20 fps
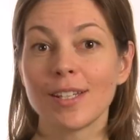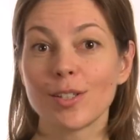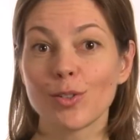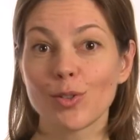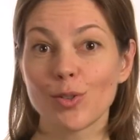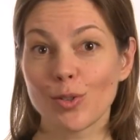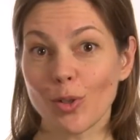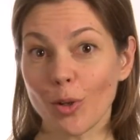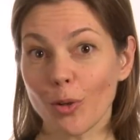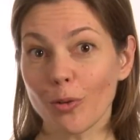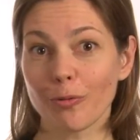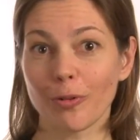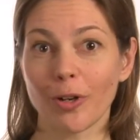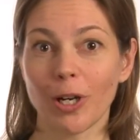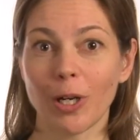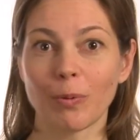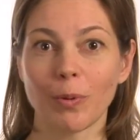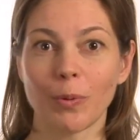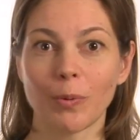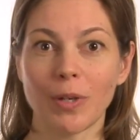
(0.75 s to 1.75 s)
So
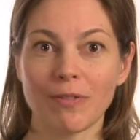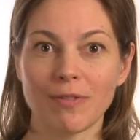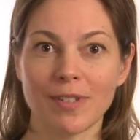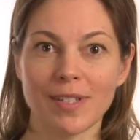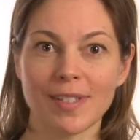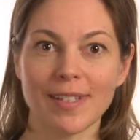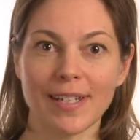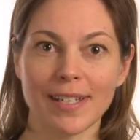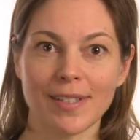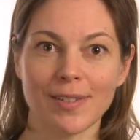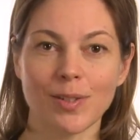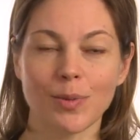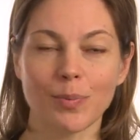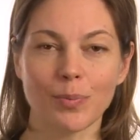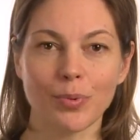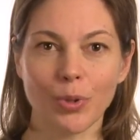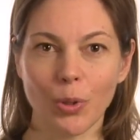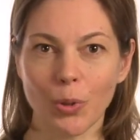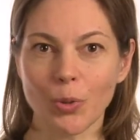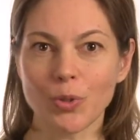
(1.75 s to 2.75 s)
far, when we've discussed
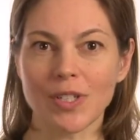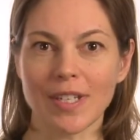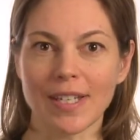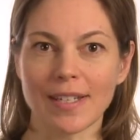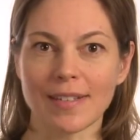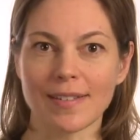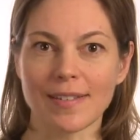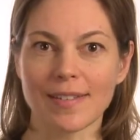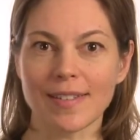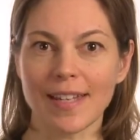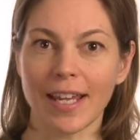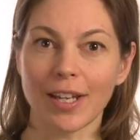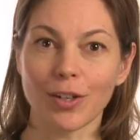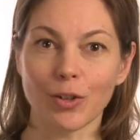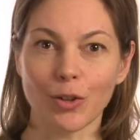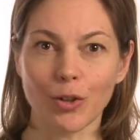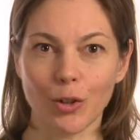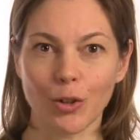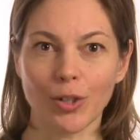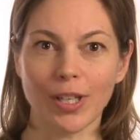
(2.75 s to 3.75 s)
proteins
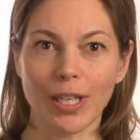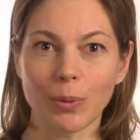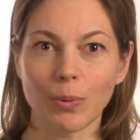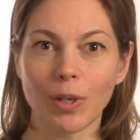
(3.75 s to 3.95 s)
and cooking,